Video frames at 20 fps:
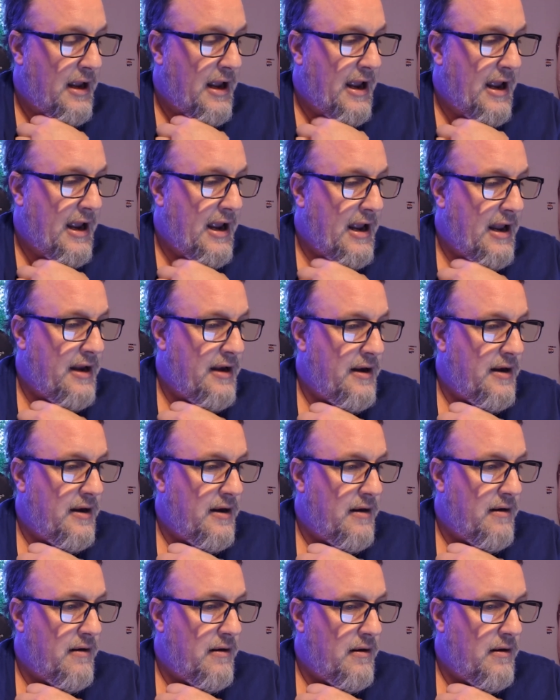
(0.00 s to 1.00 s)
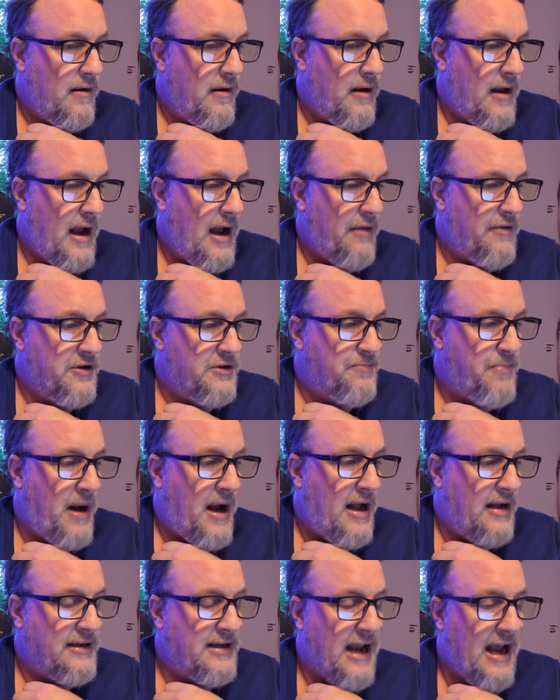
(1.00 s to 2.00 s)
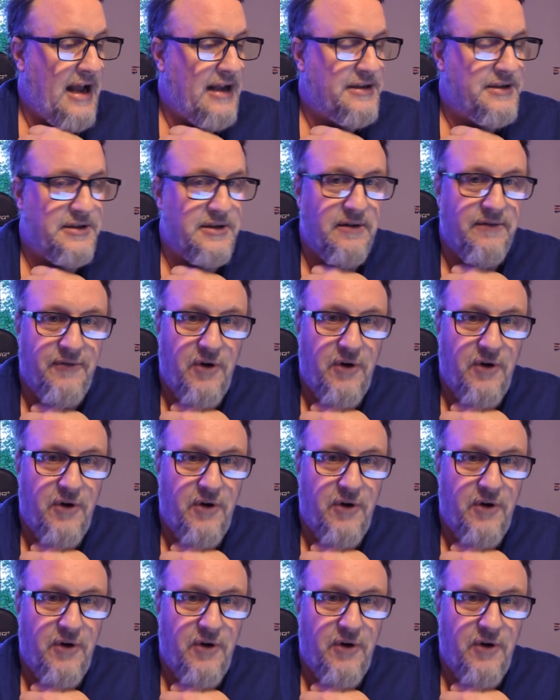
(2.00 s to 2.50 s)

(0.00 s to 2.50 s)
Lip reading: And how this podcast